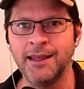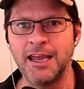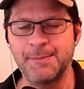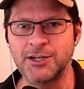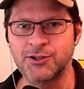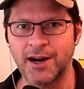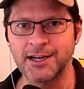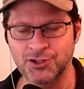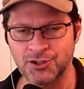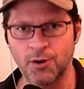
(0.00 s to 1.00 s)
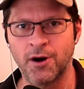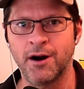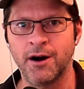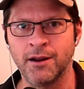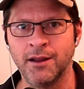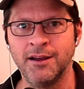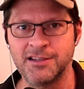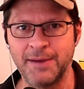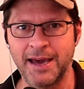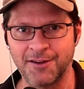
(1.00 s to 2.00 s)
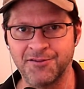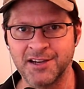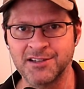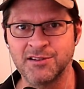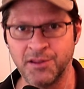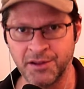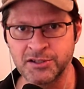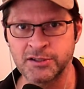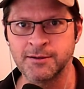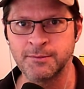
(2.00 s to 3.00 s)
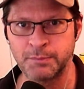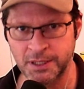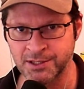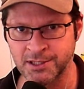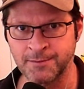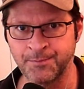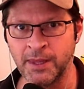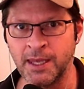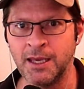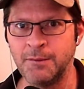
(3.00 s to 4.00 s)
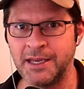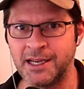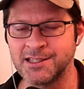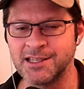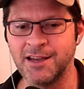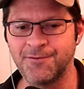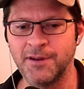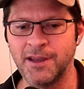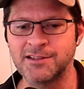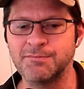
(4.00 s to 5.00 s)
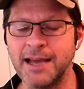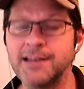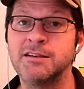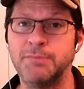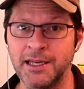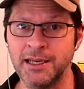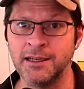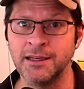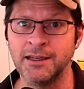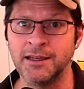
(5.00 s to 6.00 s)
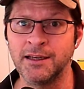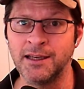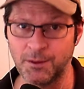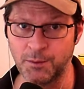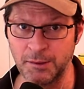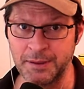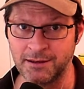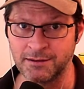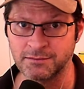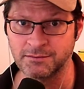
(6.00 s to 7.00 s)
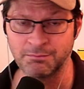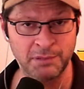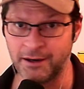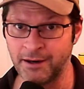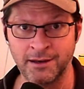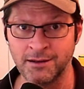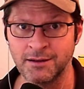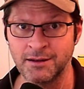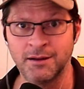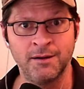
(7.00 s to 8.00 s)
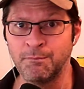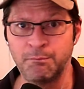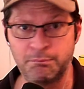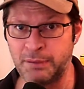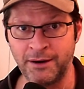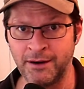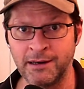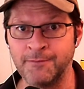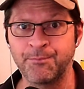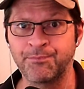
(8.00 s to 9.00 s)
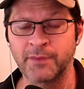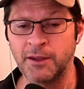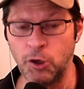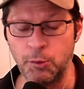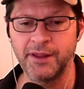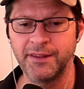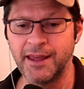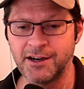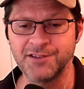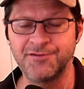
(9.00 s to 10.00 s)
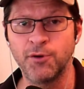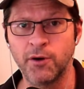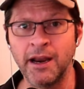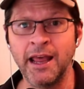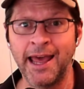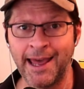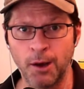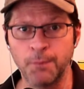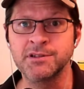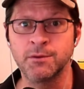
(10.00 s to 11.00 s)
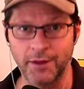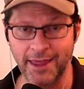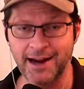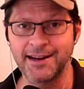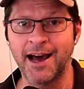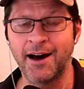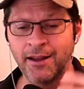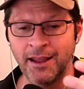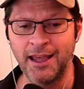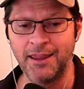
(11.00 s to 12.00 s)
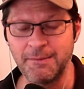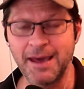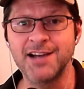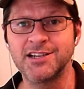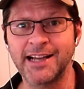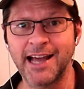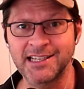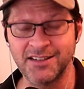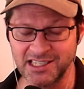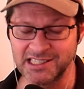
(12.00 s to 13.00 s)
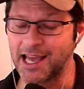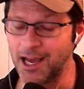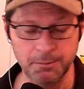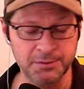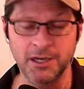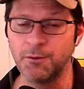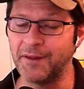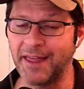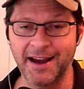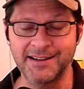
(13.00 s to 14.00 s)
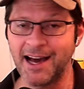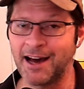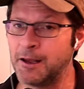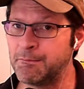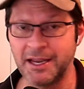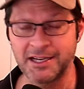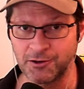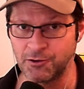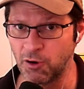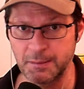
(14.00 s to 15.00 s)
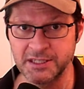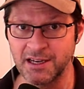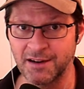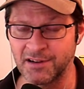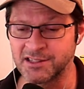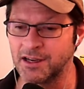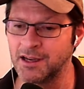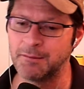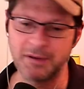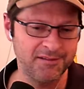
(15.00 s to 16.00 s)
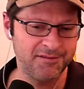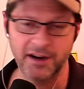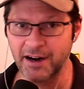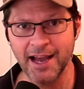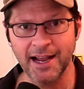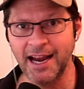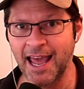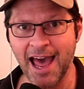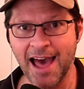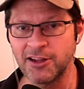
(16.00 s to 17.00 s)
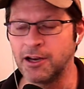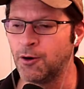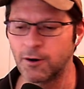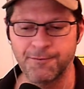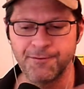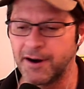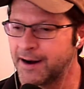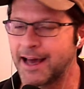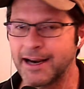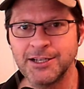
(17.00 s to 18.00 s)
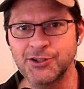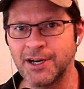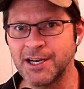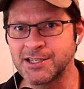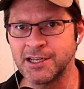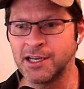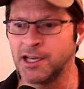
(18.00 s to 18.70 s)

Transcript: am I trying so hard to manifest this person? Because if it's meant to be, it will be, period, period. You putting the energy for it helps, without a doubt, and the imagining activities helps, without a doubt, makes an enormous difference. But if they're not going to have it, or if they're not interested,